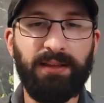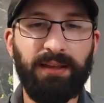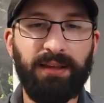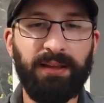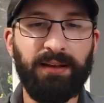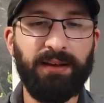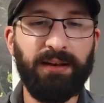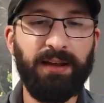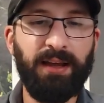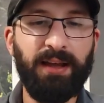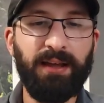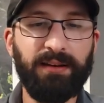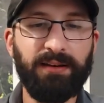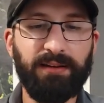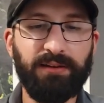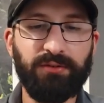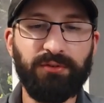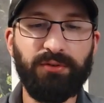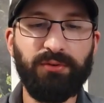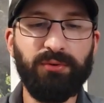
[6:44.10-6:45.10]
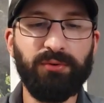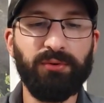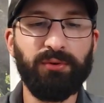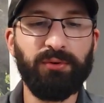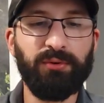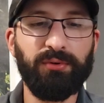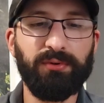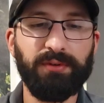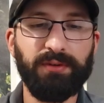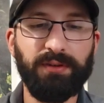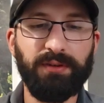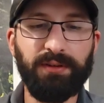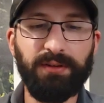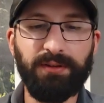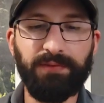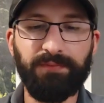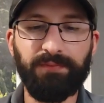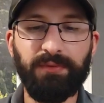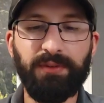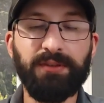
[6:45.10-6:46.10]
And that tool
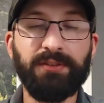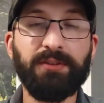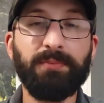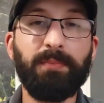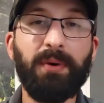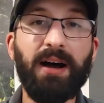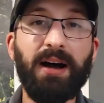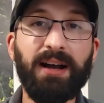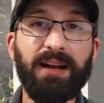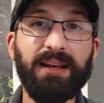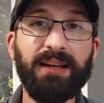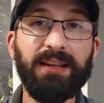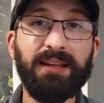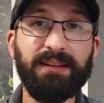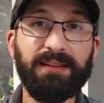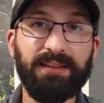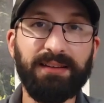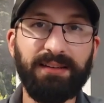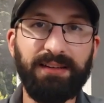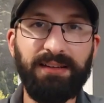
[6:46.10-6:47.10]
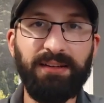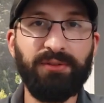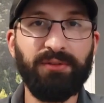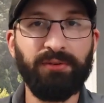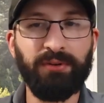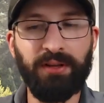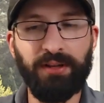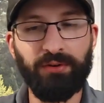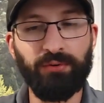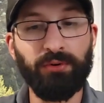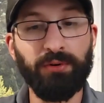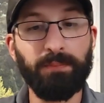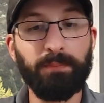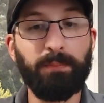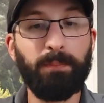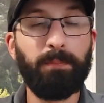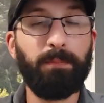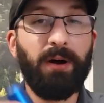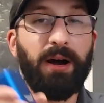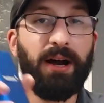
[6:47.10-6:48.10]
is the Pockethernet, or
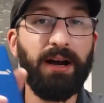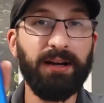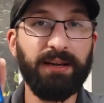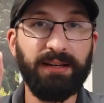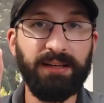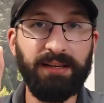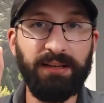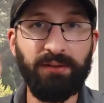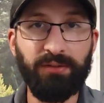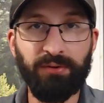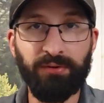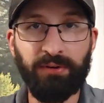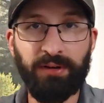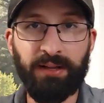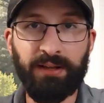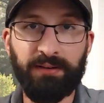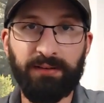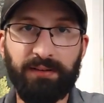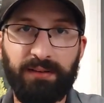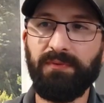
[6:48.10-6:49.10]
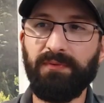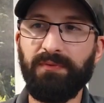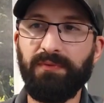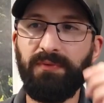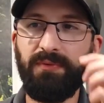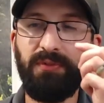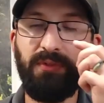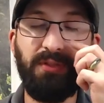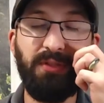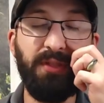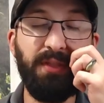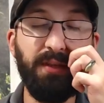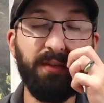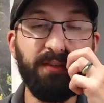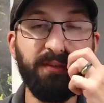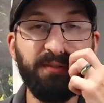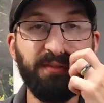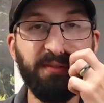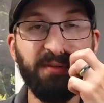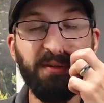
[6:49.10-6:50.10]
Pockethernet.
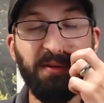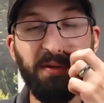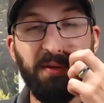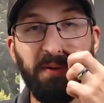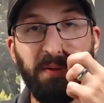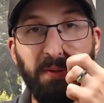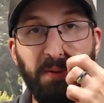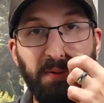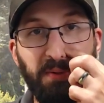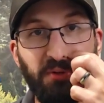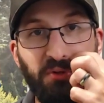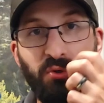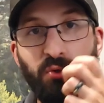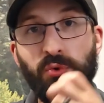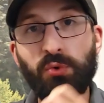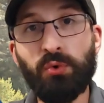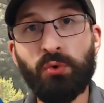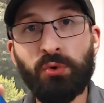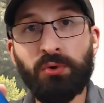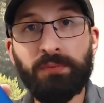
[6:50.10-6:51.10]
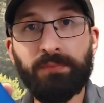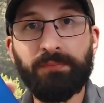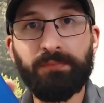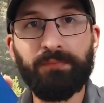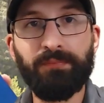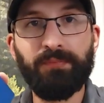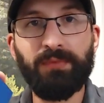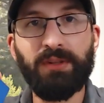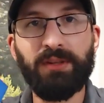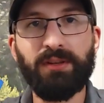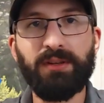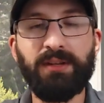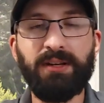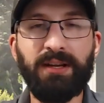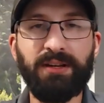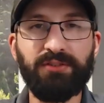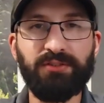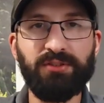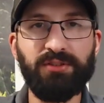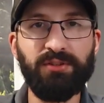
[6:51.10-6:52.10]
This tool
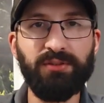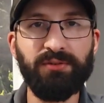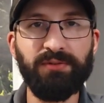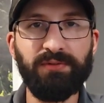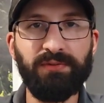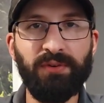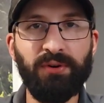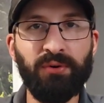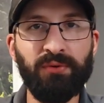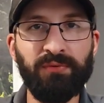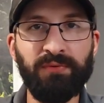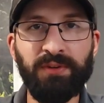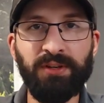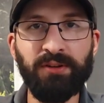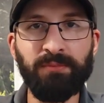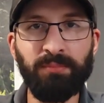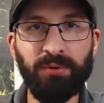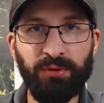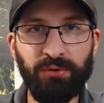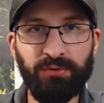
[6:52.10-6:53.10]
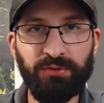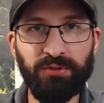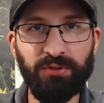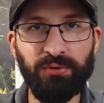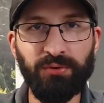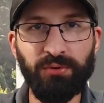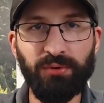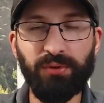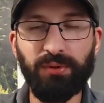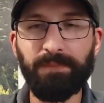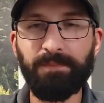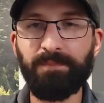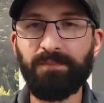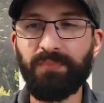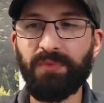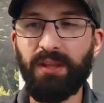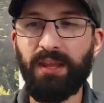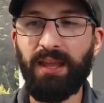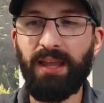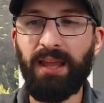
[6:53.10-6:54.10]
connects to your phone via Bluetooth,
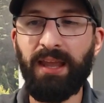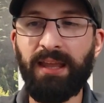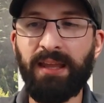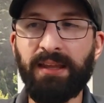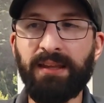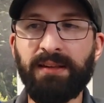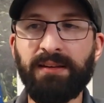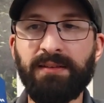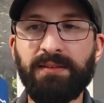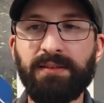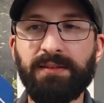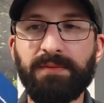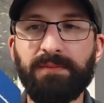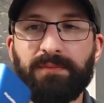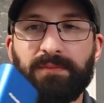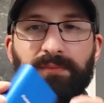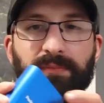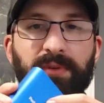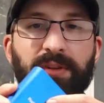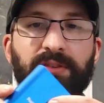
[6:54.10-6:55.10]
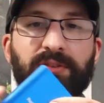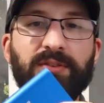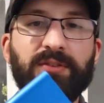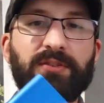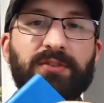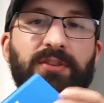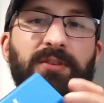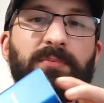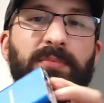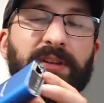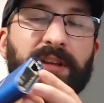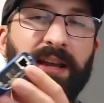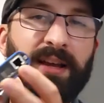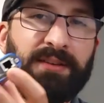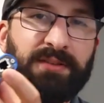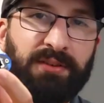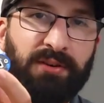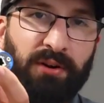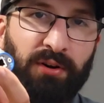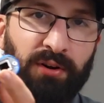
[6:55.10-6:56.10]
and it just simply
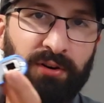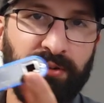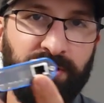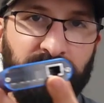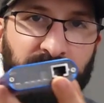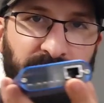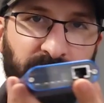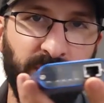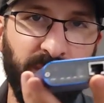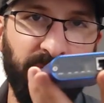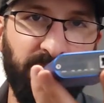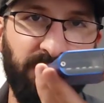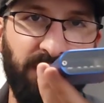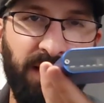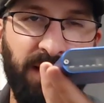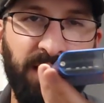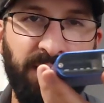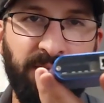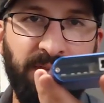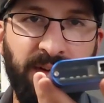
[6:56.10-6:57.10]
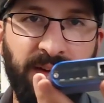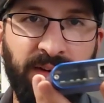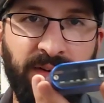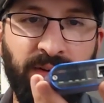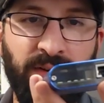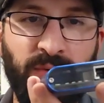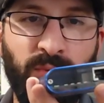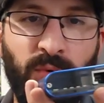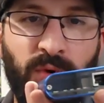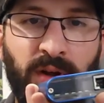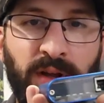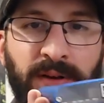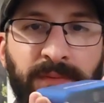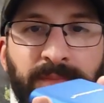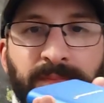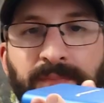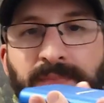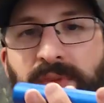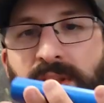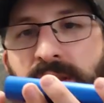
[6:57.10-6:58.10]
has an RJ45 end on
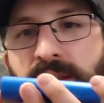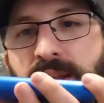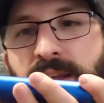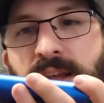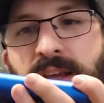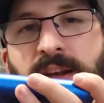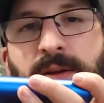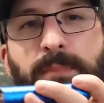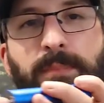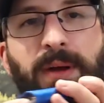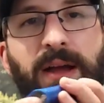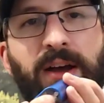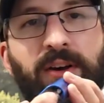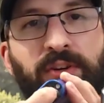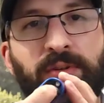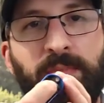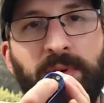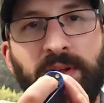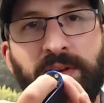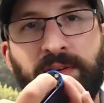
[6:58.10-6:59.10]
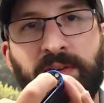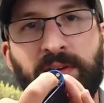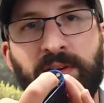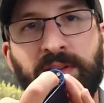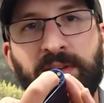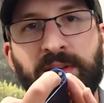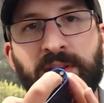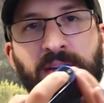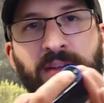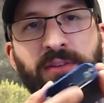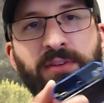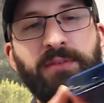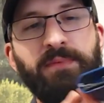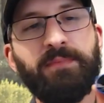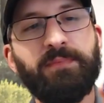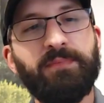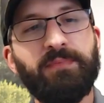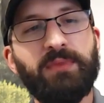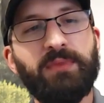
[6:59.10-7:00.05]
one and a power button on the other.